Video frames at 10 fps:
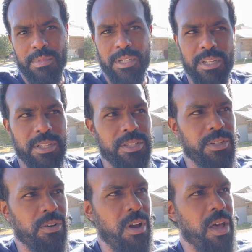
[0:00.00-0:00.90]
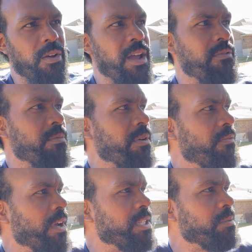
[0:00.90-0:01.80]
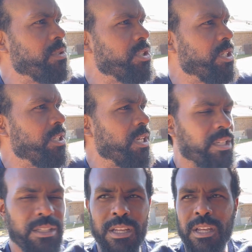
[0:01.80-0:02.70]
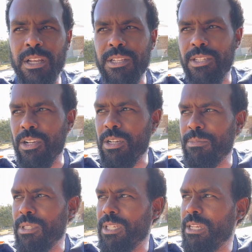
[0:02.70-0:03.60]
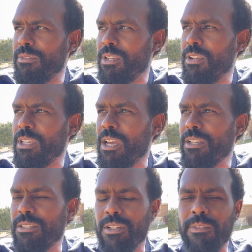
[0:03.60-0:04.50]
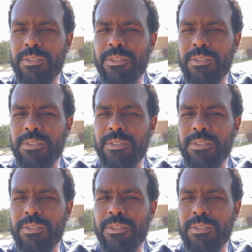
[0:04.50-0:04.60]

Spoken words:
because, I don't have a big fancy machine that can suck up the leaves and all that kind of stuff.